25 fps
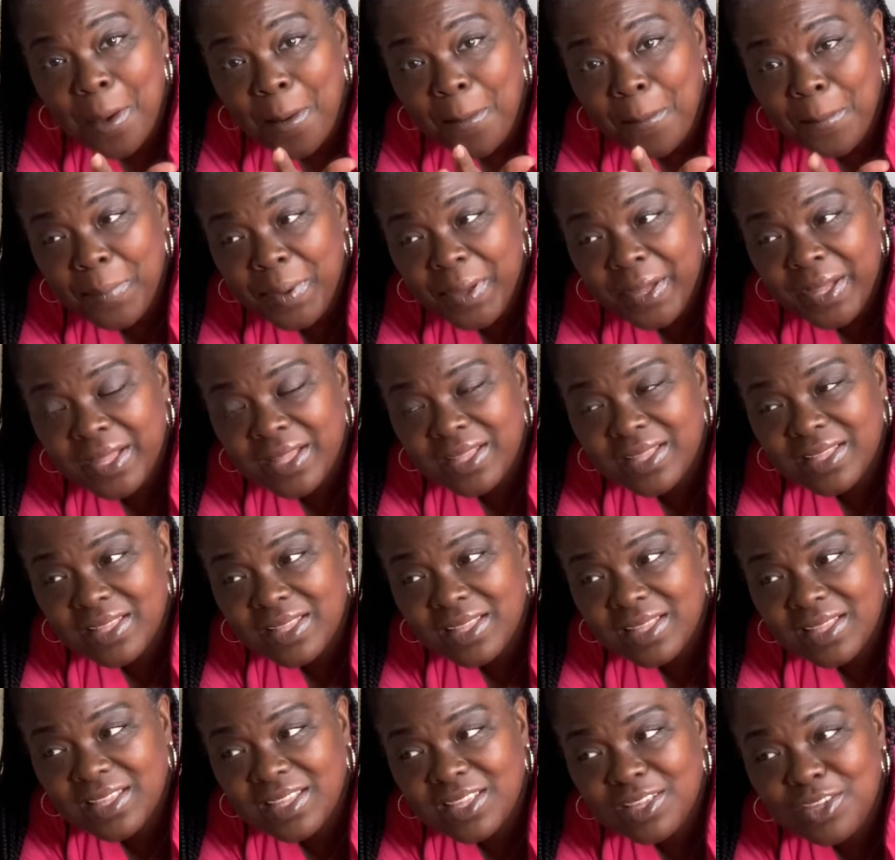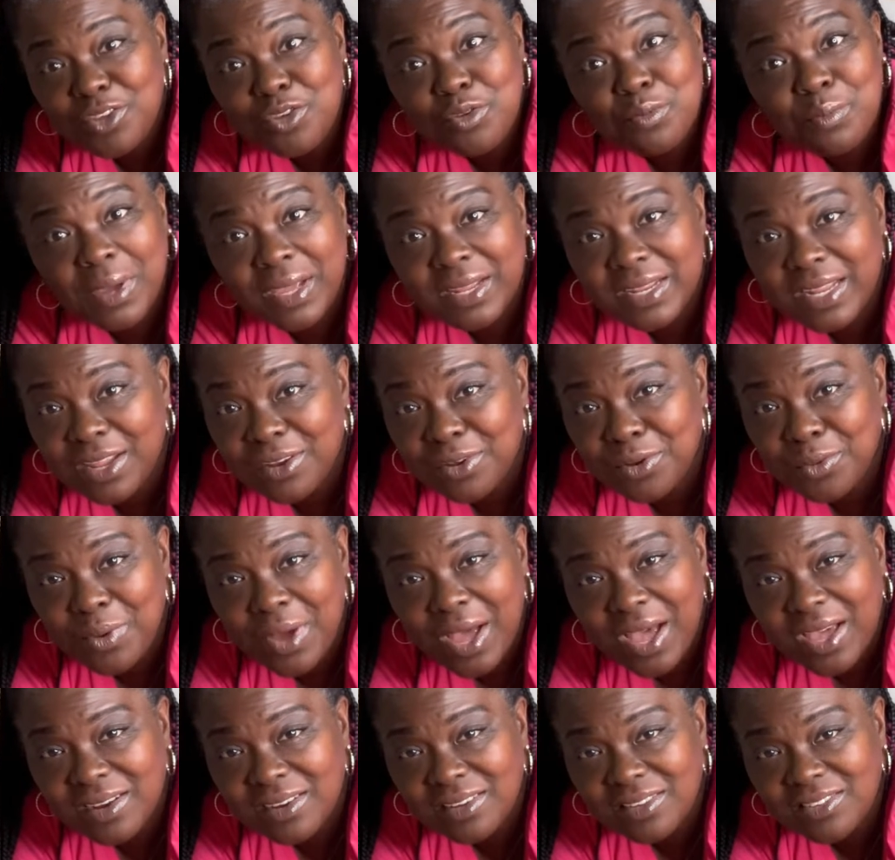but you might not know
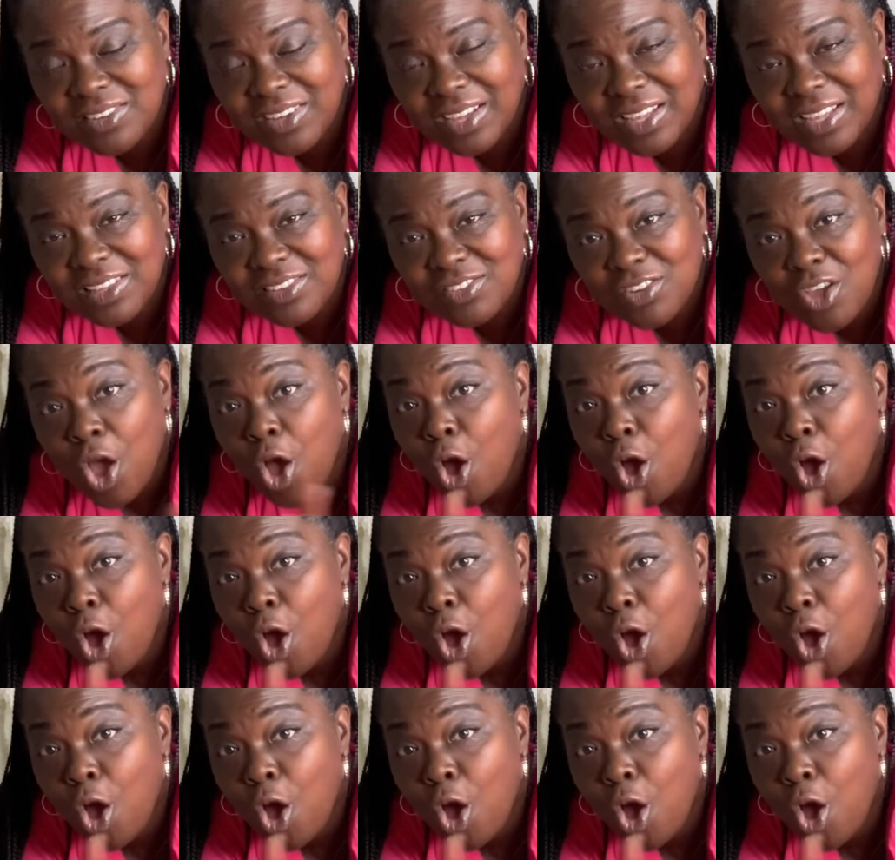how to change,